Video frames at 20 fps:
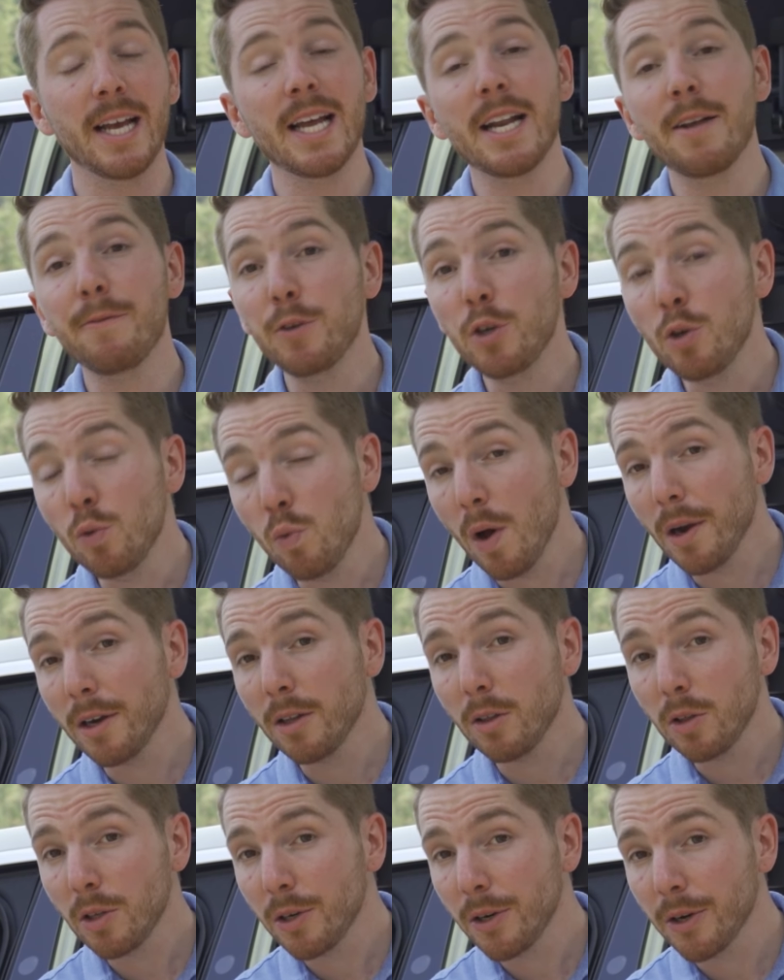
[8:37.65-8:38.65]
And if you want to
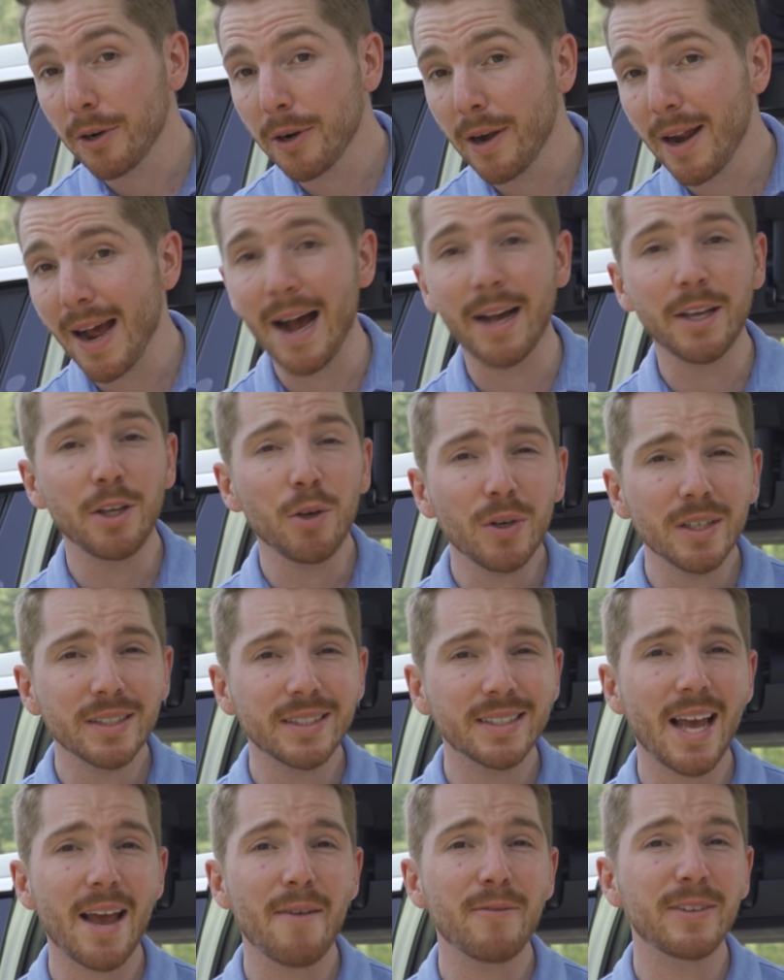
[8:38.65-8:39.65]
learn how you could
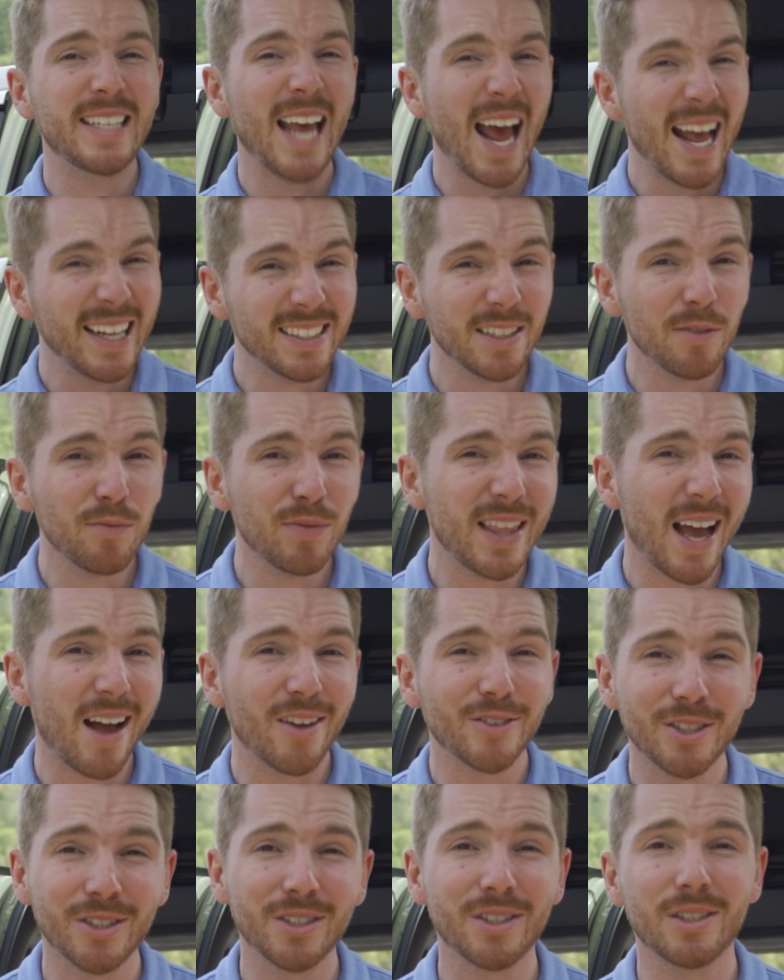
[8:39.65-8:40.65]
save tens of
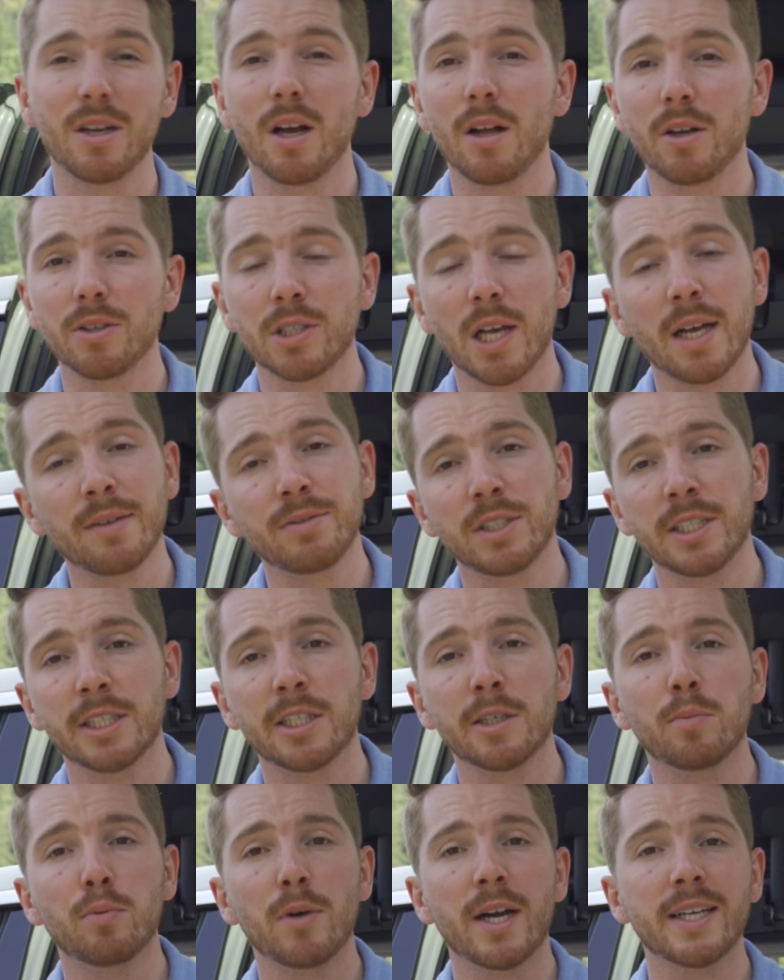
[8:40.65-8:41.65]
thousands of dollars off
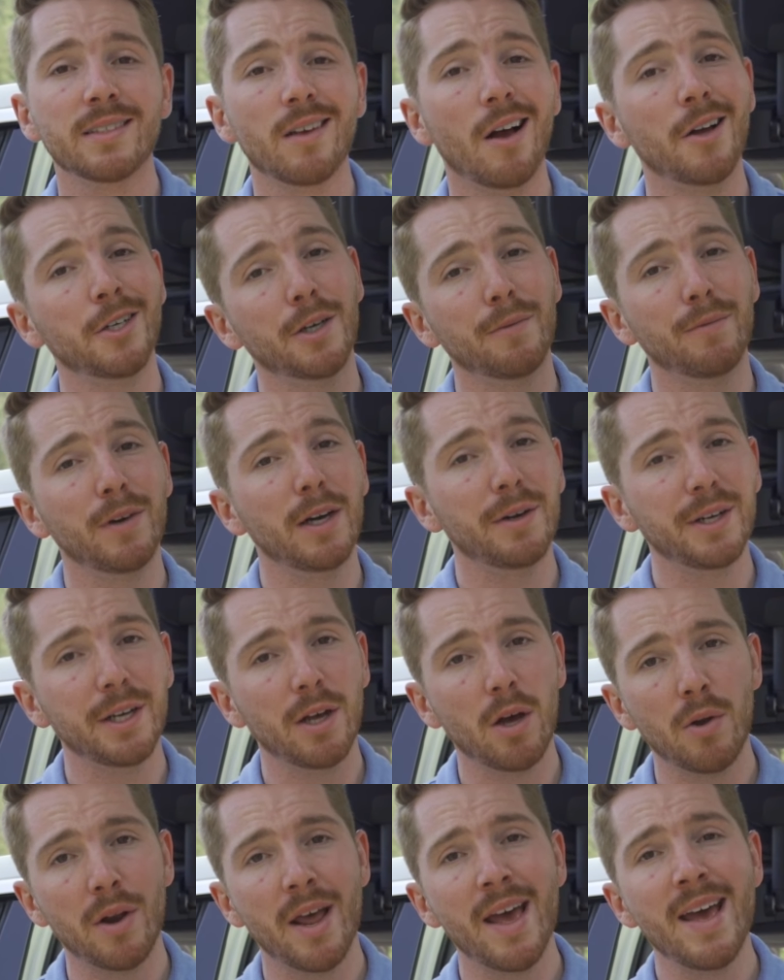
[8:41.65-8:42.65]
sticker price on your very
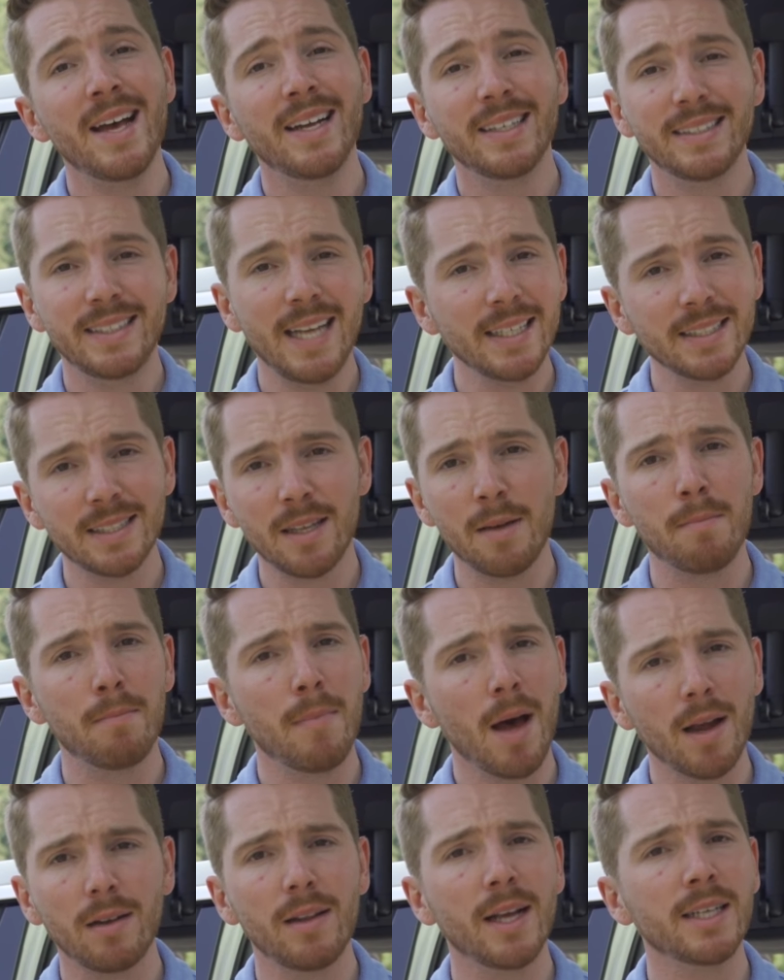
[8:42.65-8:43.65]
own Tesla
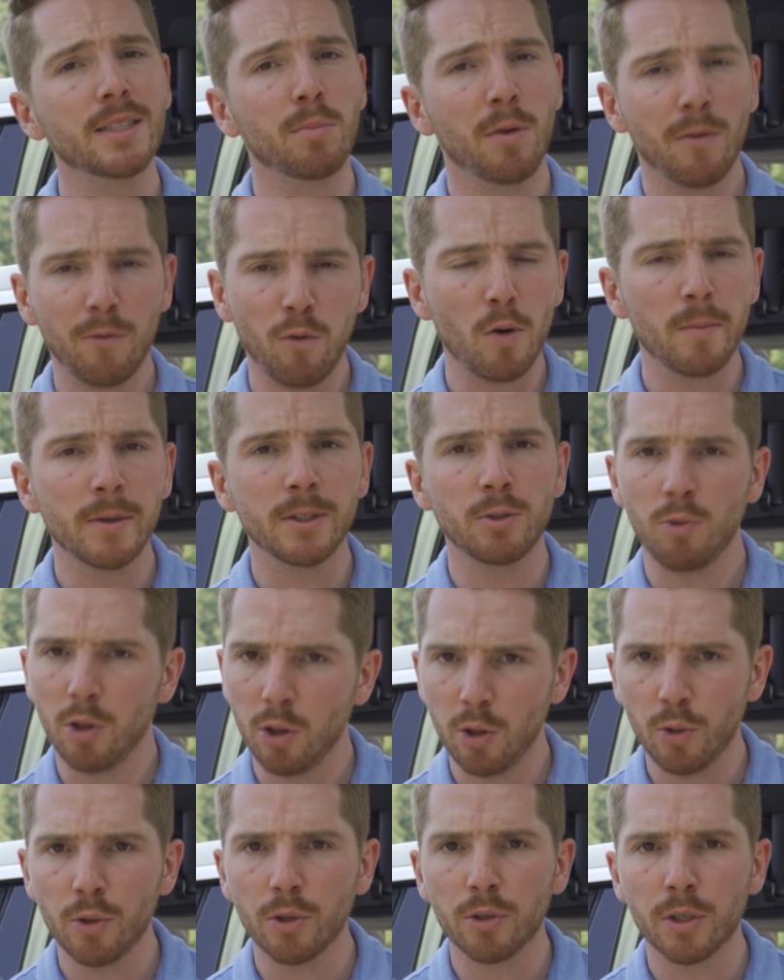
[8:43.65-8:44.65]
Model X performance with
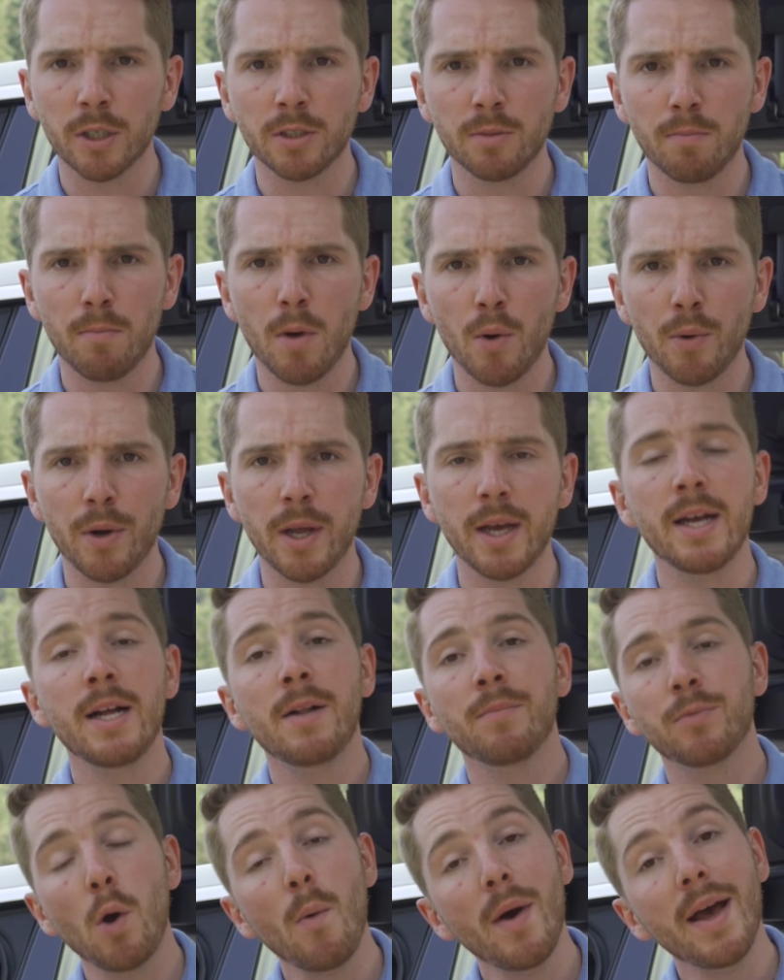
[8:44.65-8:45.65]
Ludicrous Mode,
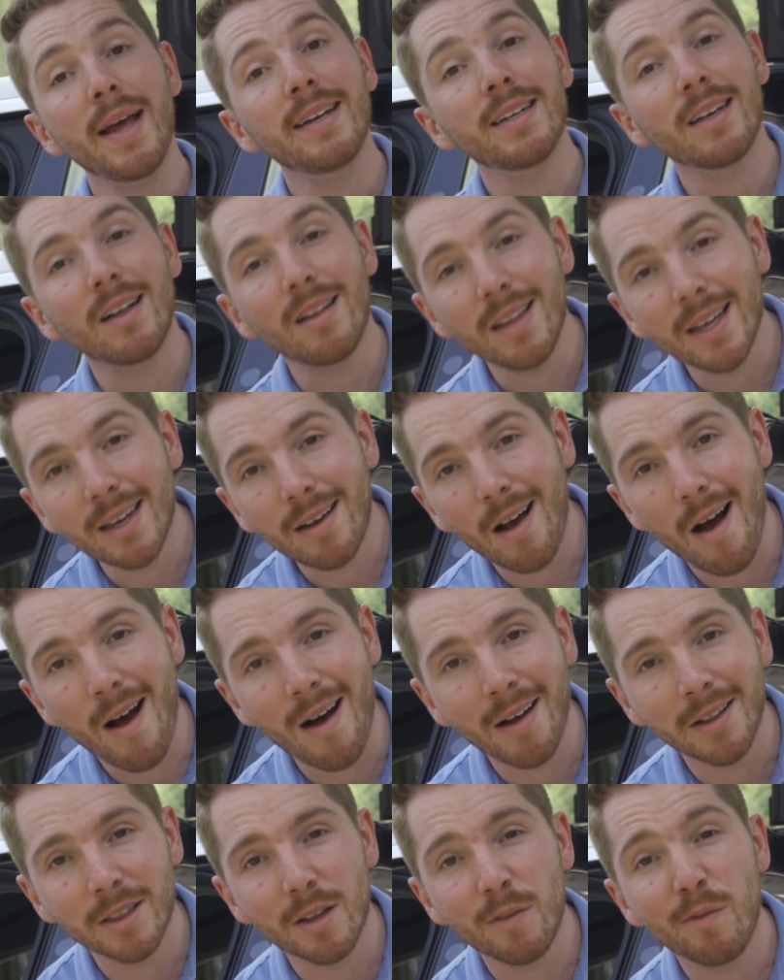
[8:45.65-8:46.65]
go ahead and click
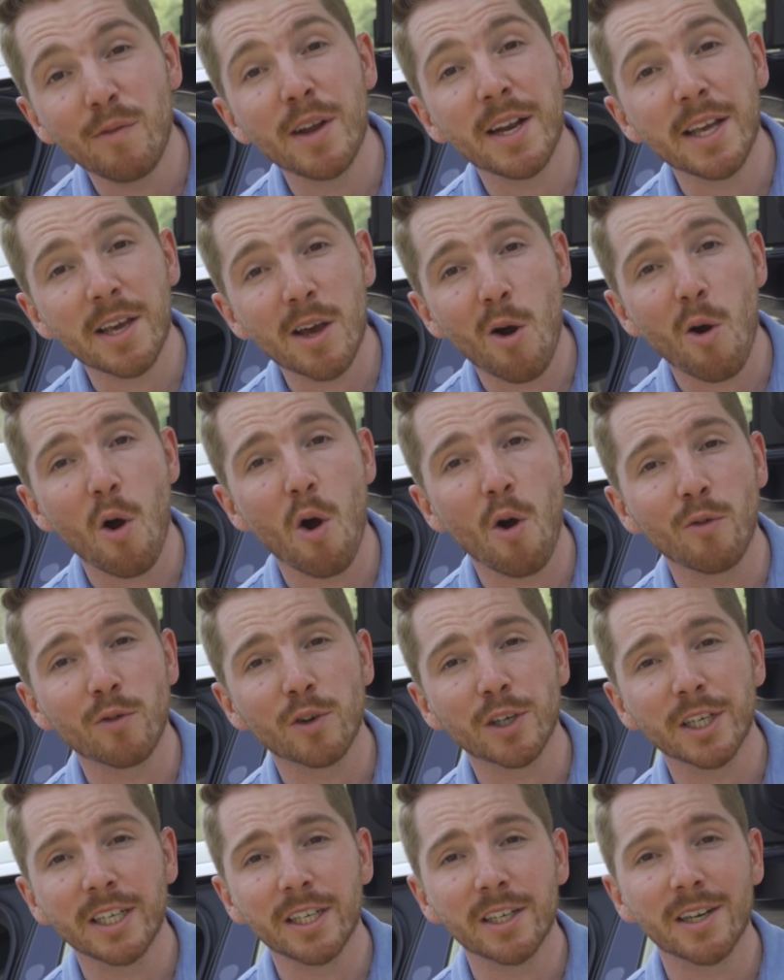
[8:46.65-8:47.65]
on the video over
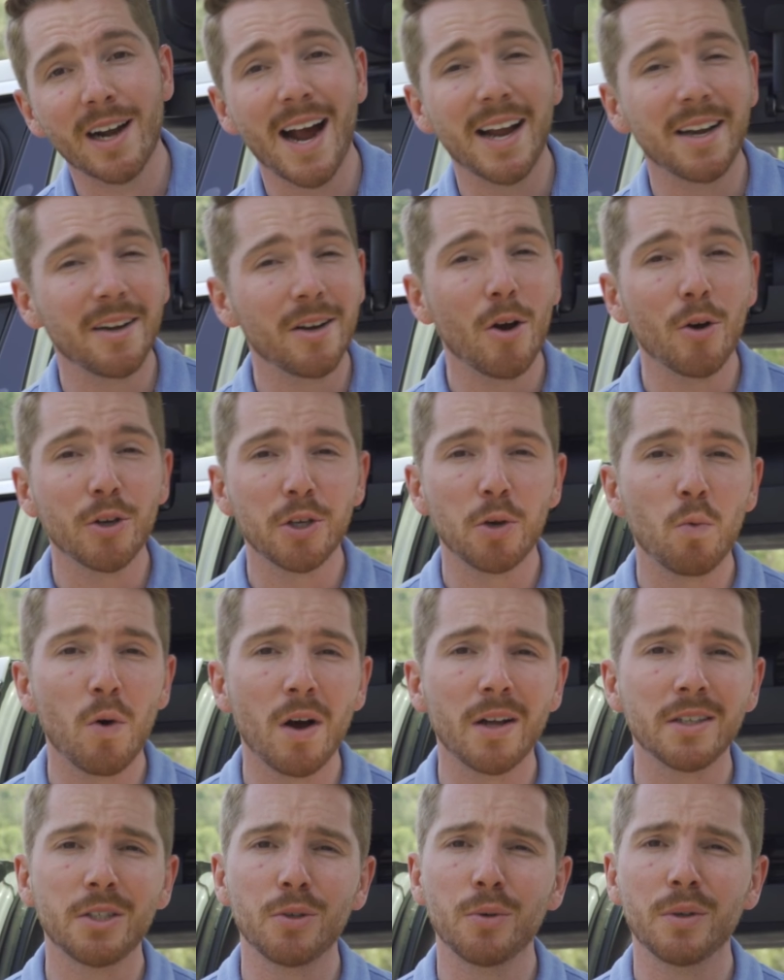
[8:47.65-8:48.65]
here. I know you
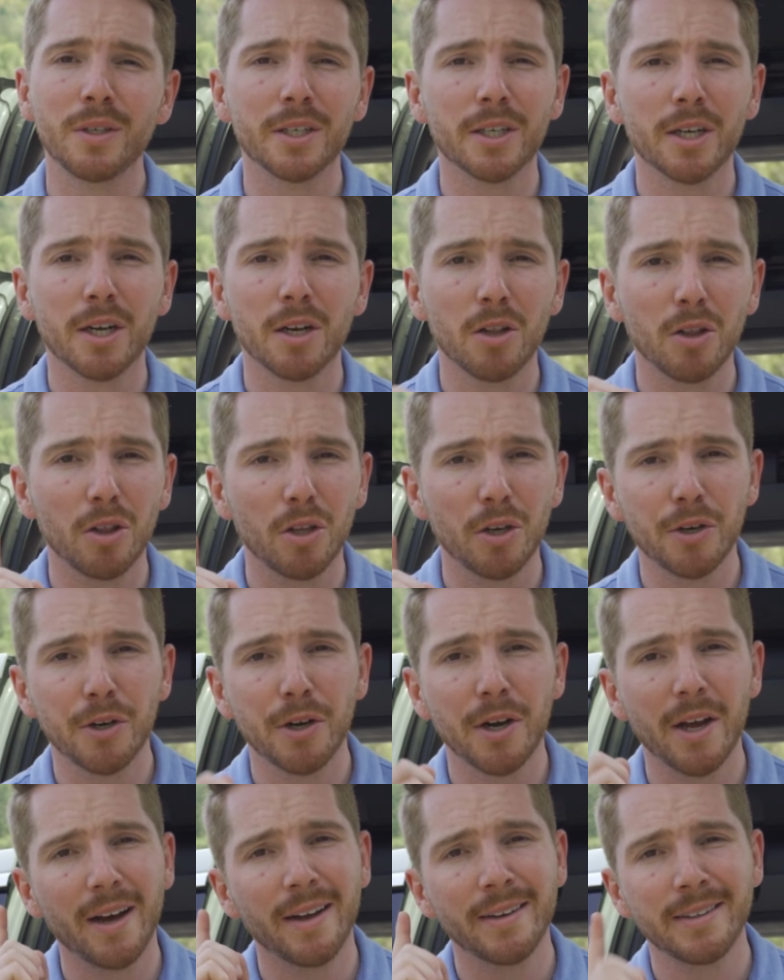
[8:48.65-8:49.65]
want to, and you're gonna learn
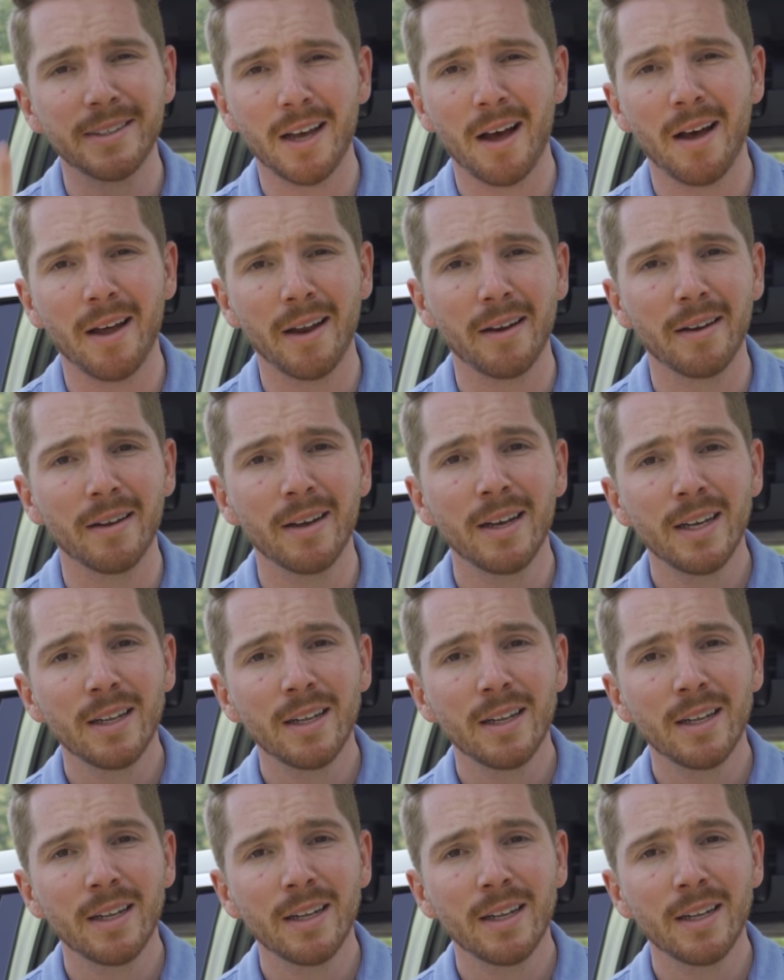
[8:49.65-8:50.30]
a ton.